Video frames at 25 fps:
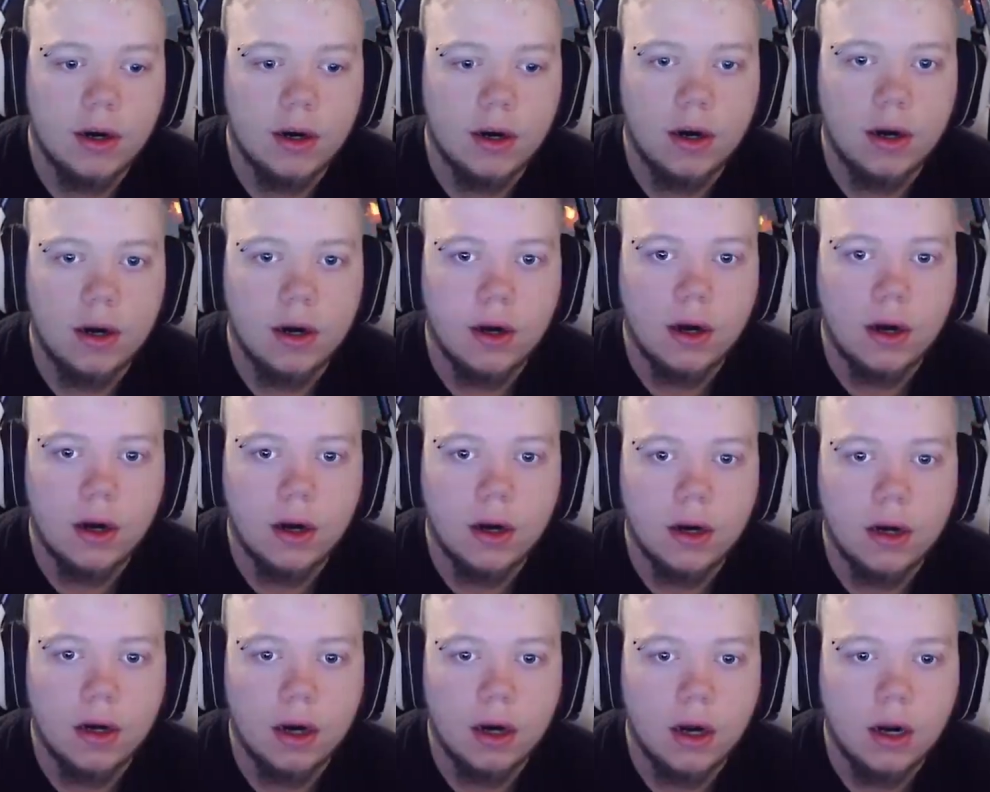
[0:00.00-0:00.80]

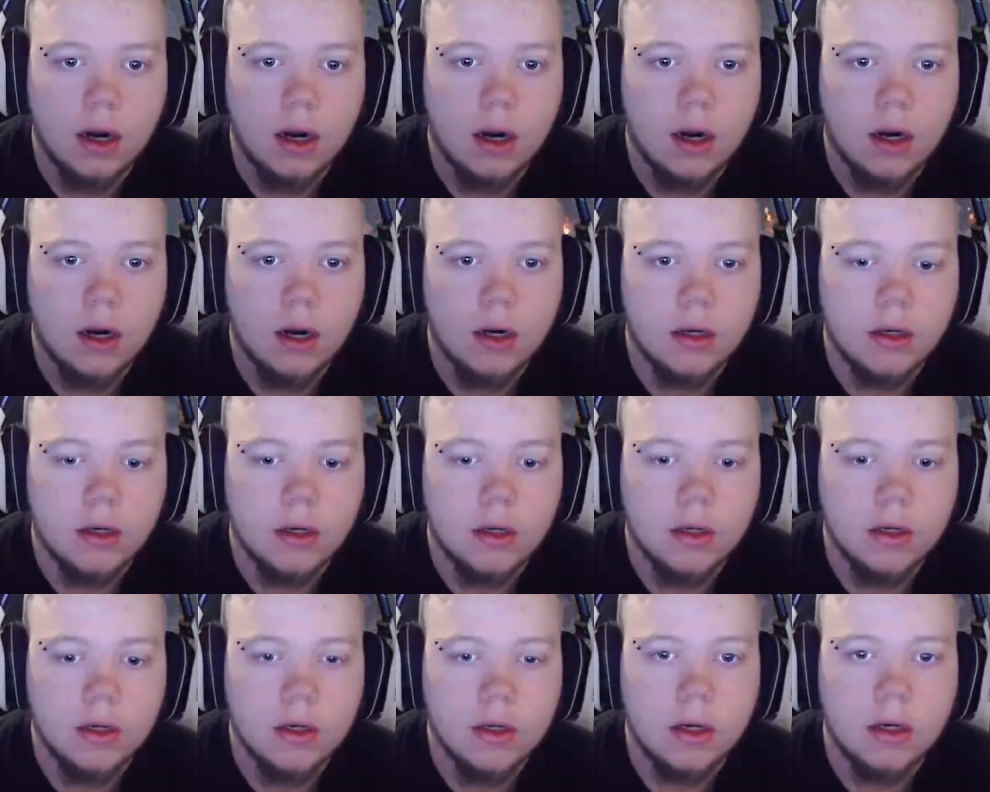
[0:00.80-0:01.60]

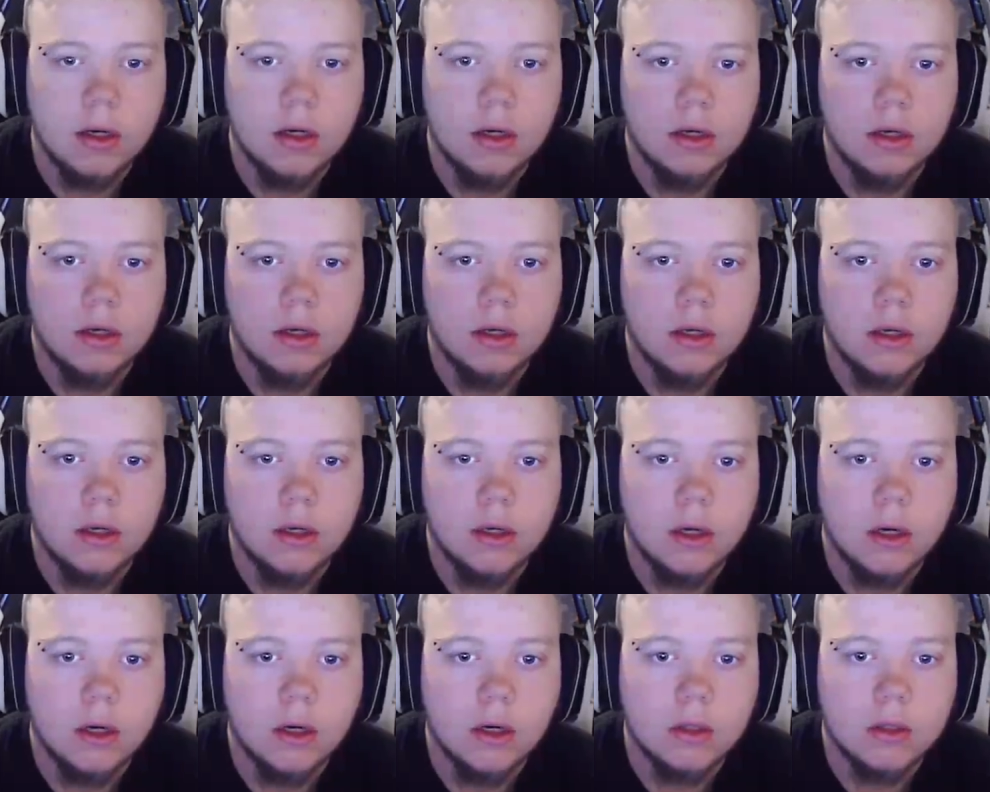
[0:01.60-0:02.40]

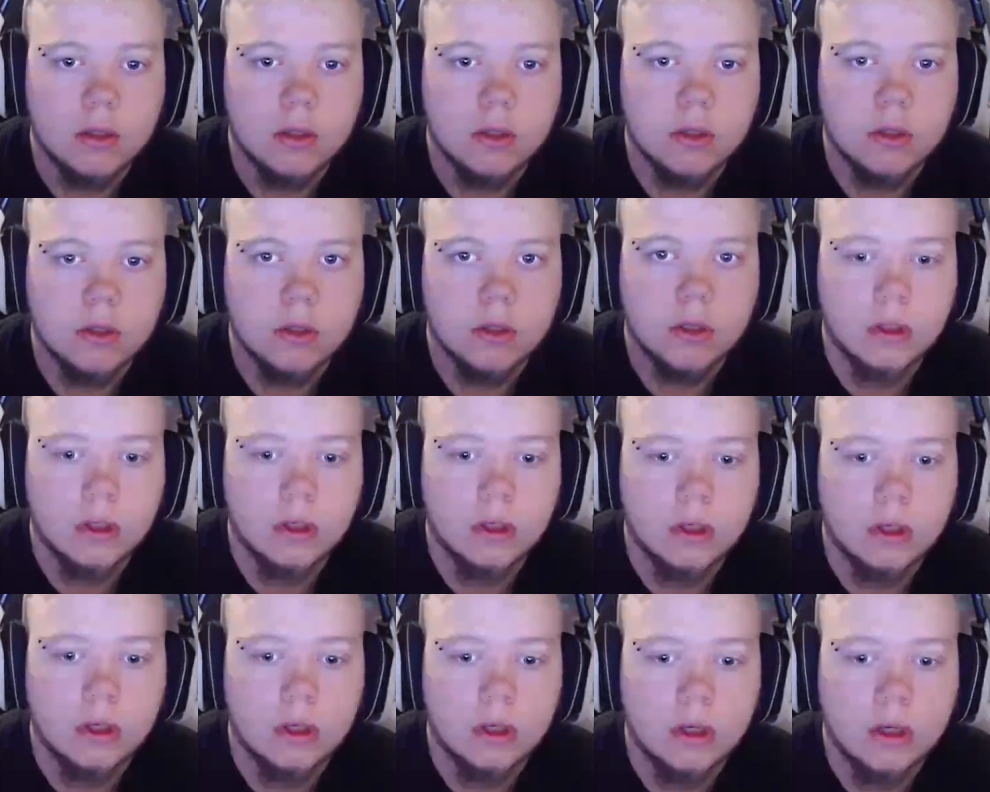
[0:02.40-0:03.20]

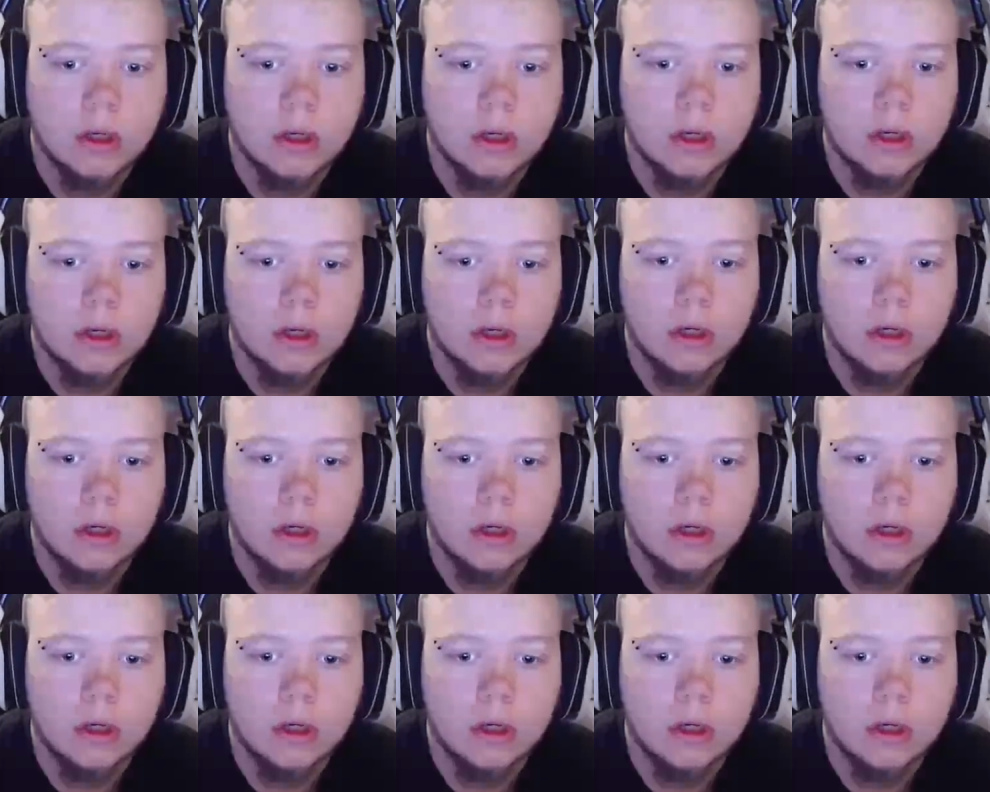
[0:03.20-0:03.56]
No one is speaking in this clip.